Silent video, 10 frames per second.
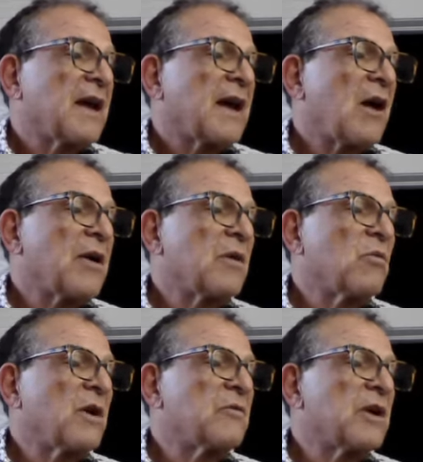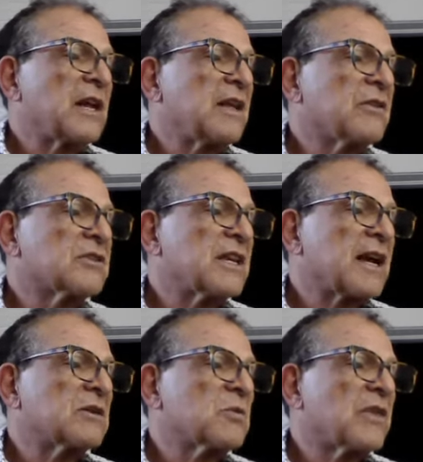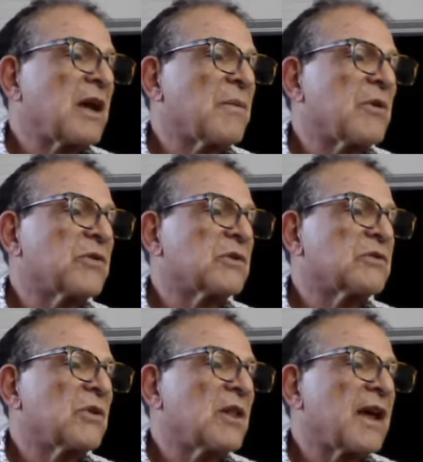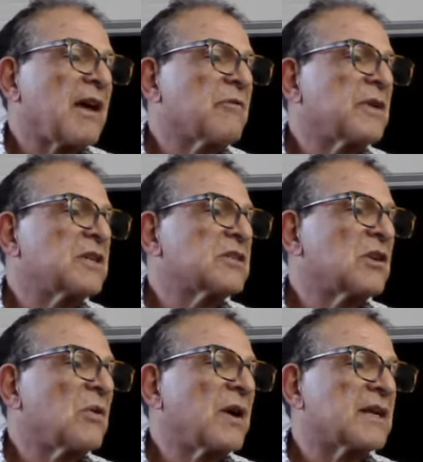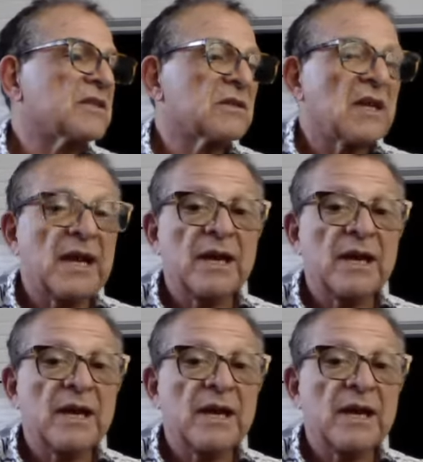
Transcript: How can one regulate their cycles without birth control? I have PCOS.